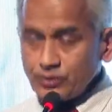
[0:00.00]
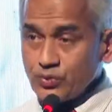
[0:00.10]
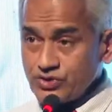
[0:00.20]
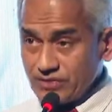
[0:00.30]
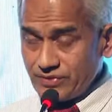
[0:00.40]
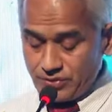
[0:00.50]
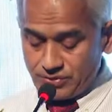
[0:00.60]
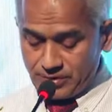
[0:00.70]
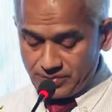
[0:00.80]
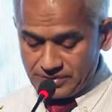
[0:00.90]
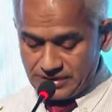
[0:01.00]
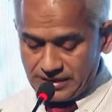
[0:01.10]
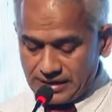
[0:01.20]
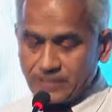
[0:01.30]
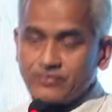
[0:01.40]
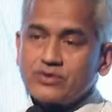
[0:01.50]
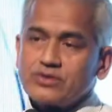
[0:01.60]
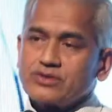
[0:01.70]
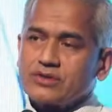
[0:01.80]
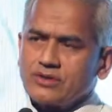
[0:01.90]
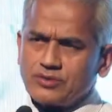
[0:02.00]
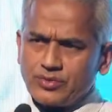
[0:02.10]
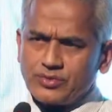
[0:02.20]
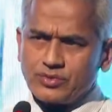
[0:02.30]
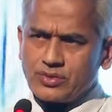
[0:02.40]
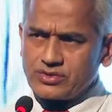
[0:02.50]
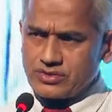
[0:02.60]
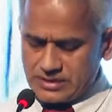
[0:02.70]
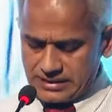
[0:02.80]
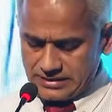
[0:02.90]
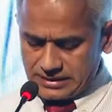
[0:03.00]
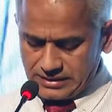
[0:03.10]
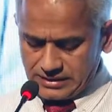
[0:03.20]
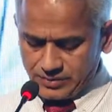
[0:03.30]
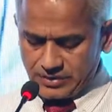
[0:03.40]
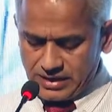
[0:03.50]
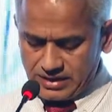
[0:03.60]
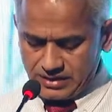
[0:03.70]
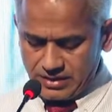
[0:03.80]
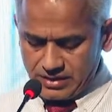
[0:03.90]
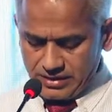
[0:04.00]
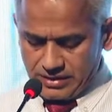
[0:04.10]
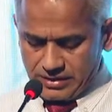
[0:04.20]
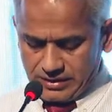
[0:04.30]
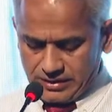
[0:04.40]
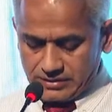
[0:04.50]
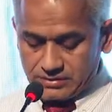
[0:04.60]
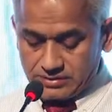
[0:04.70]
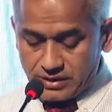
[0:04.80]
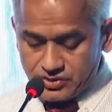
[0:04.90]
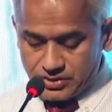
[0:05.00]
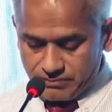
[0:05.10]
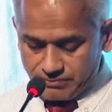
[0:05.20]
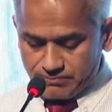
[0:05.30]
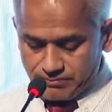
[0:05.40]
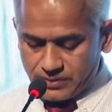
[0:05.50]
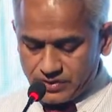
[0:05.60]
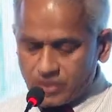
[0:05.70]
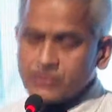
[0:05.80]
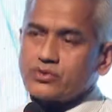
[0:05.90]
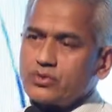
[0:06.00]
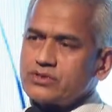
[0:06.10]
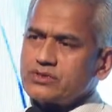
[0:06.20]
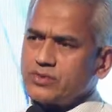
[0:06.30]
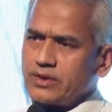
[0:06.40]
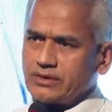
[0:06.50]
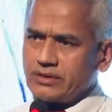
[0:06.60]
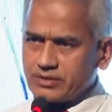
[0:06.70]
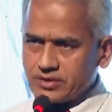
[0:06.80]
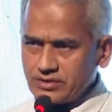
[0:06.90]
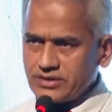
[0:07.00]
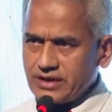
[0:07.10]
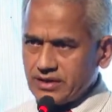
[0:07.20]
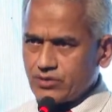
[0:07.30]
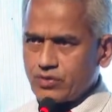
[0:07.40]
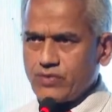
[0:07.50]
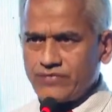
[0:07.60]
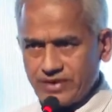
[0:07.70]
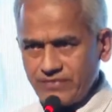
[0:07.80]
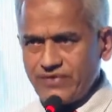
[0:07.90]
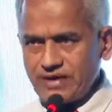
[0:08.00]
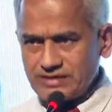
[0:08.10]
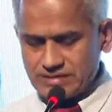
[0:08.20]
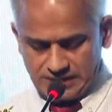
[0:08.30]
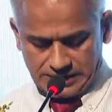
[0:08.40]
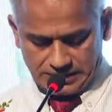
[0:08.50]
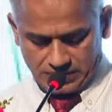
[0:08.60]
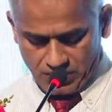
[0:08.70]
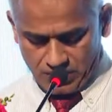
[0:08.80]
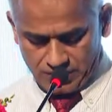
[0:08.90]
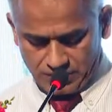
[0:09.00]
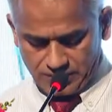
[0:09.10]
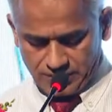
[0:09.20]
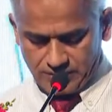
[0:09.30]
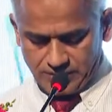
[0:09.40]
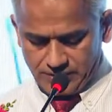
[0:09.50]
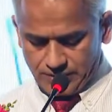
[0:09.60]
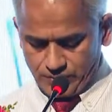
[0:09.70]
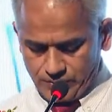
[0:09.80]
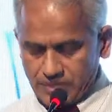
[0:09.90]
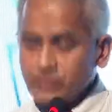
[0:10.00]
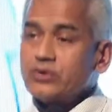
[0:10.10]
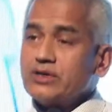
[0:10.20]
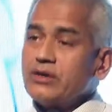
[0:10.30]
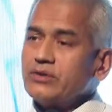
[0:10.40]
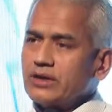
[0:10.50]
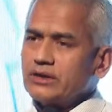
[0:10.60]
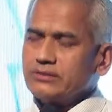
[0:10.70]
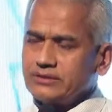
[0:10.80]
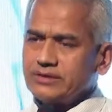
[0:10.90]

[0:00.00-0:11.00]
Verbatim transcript: whichever you represent, and of course contribute to our society. And we are in such a crossroads where our country can grow very fast and or we can go downhill